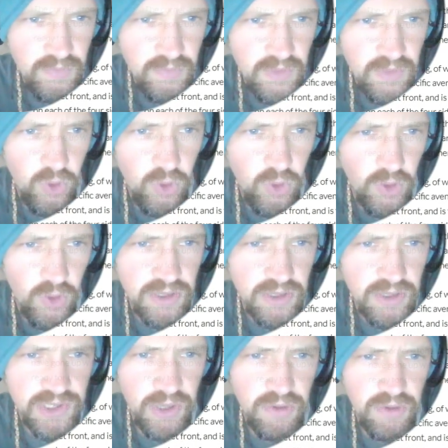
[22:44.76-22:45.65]
The
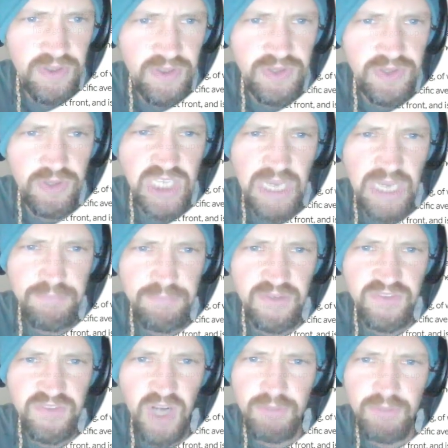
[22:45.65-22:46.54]
cornerstone of the new Chamber
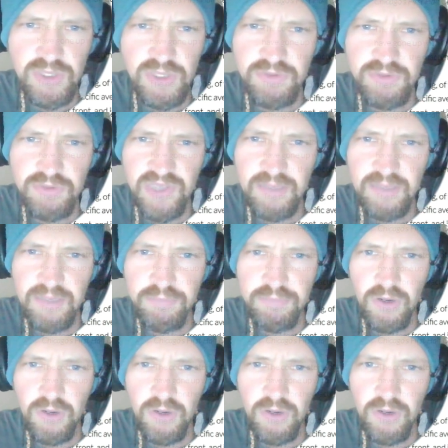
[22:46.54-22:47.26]
of Commerce was laid